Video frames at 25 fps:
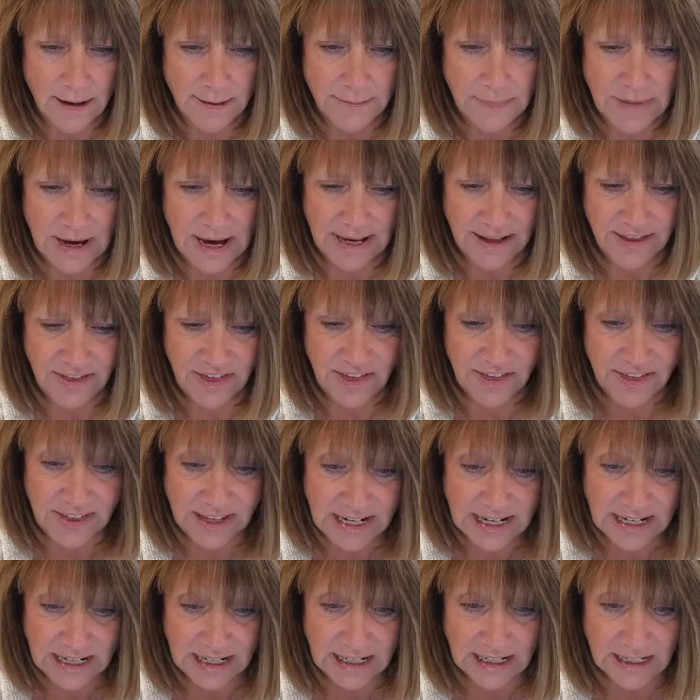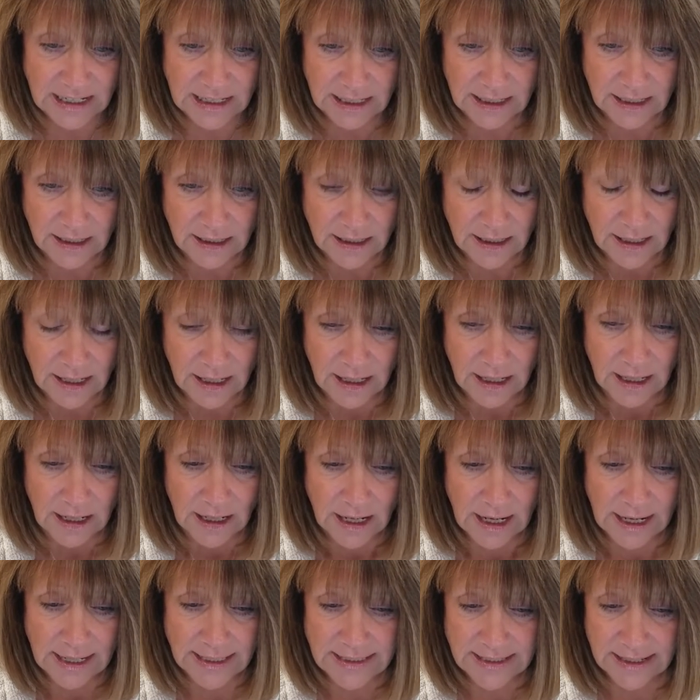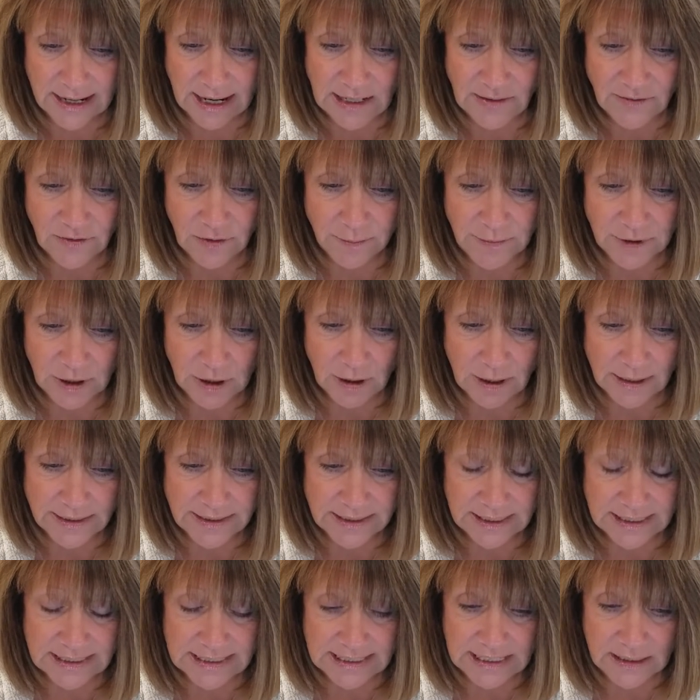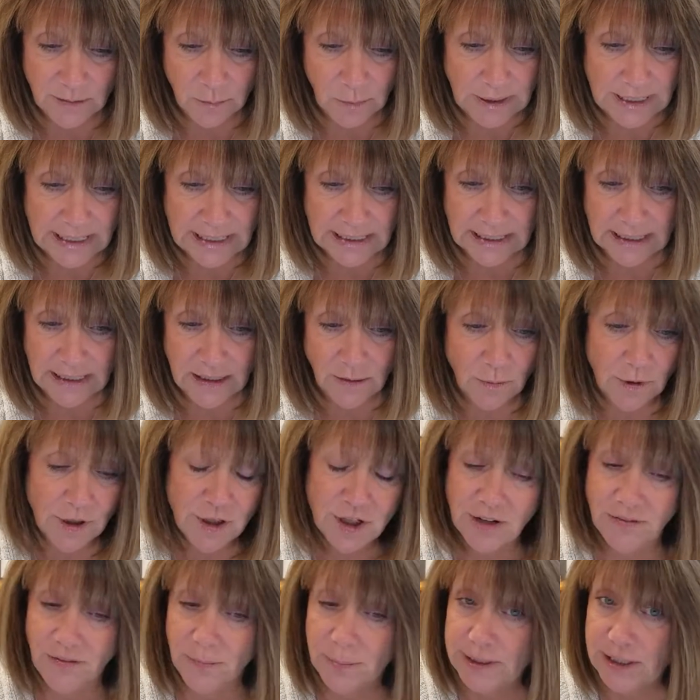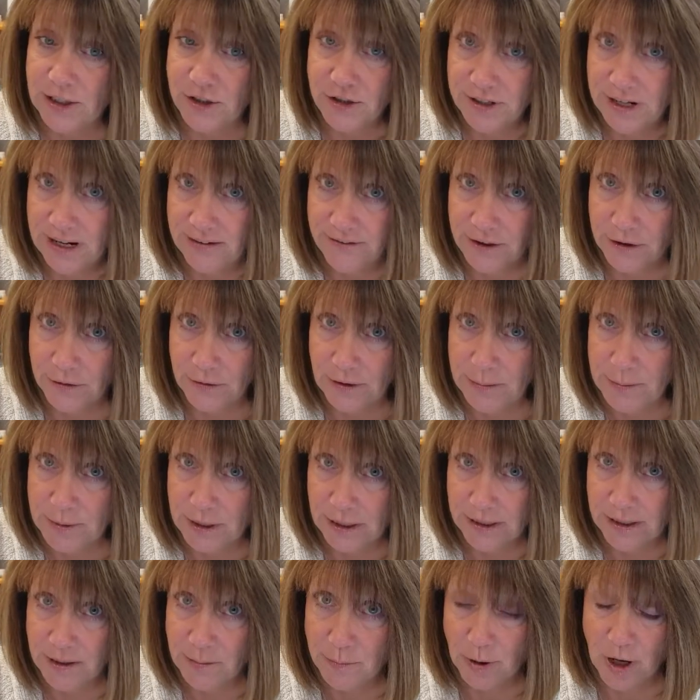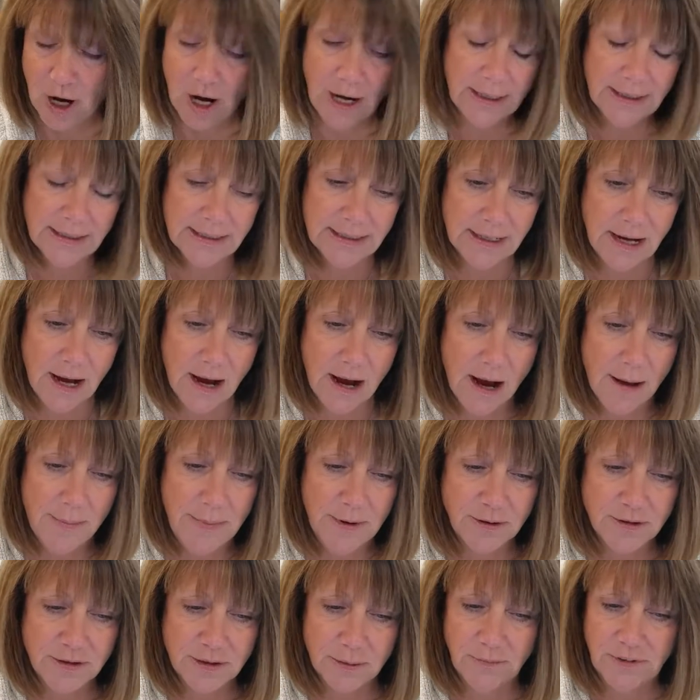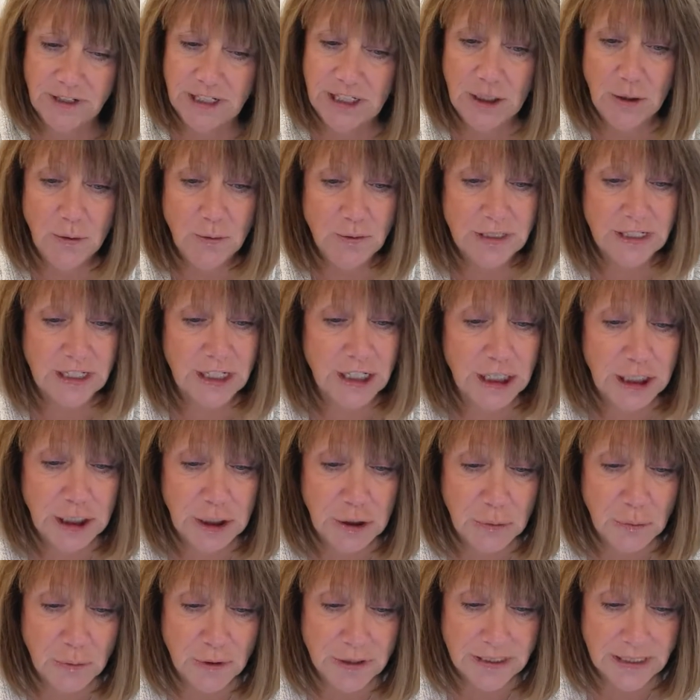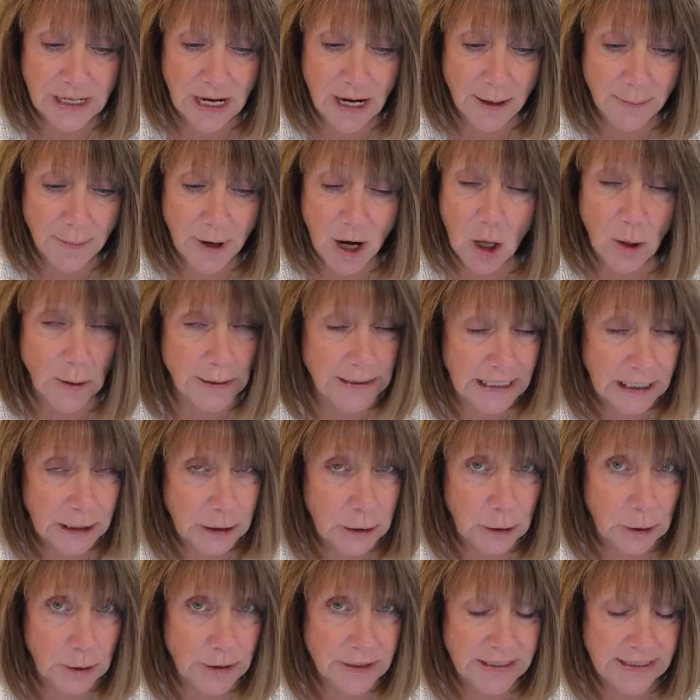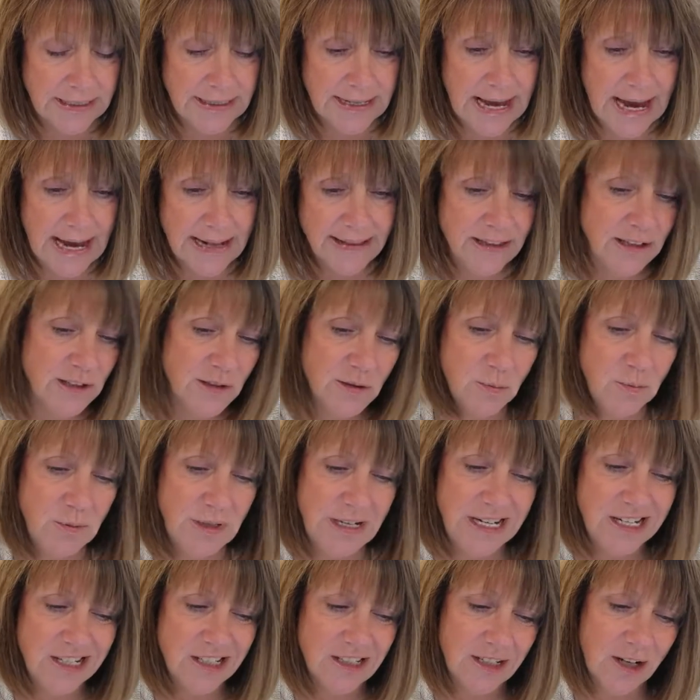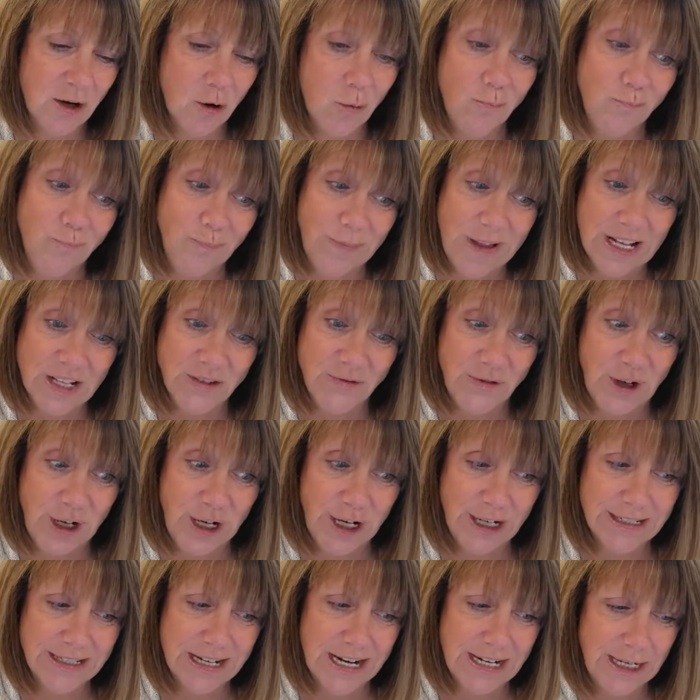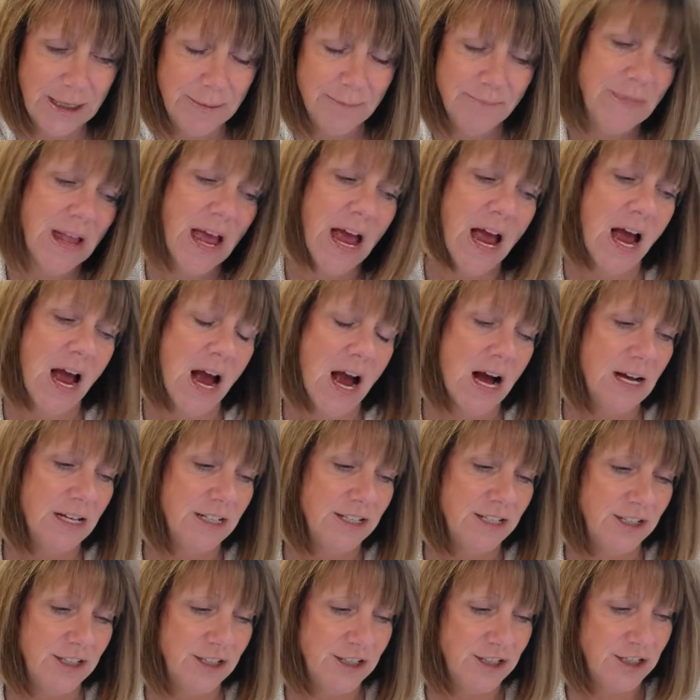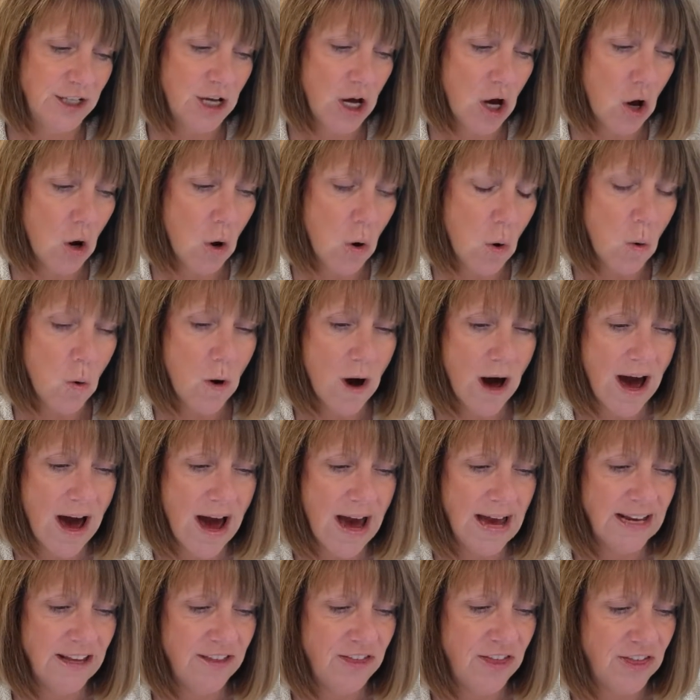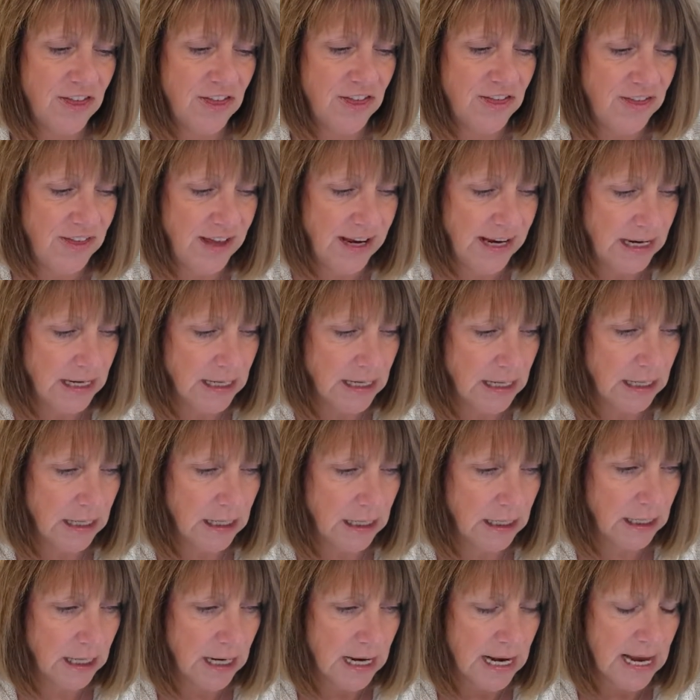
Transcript: I think aside from the Succeed Weekly, which everybody should have in their email inbox, there's some cute holiday cards in that this week. So that's very exciting. So I think